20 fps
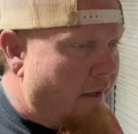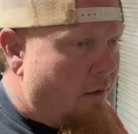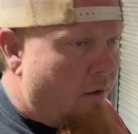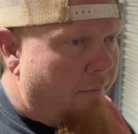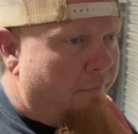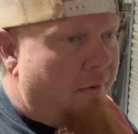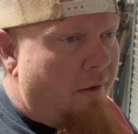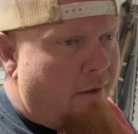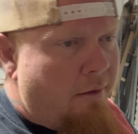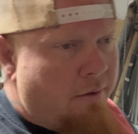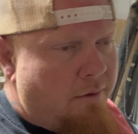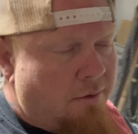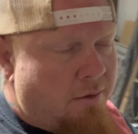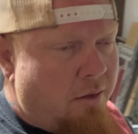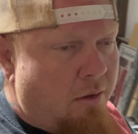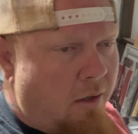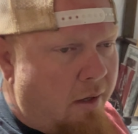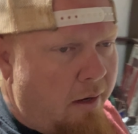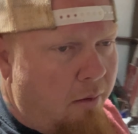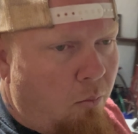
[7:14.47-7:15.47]
inner fenders
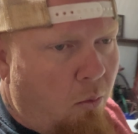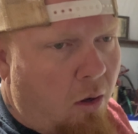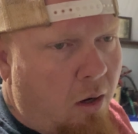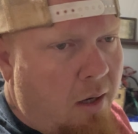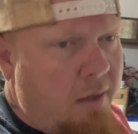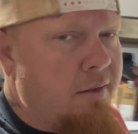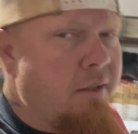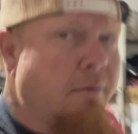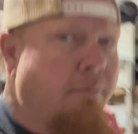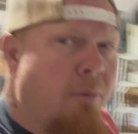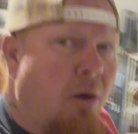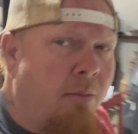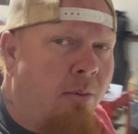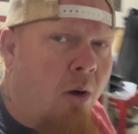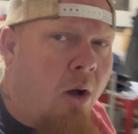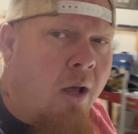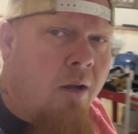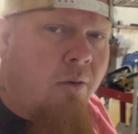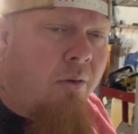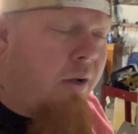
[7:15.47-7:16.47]
are at Juan's, at Mobile
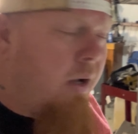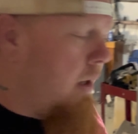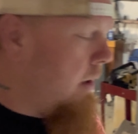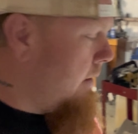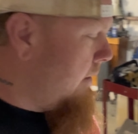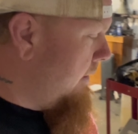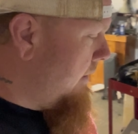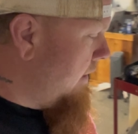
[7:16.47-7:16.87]
Auto Color.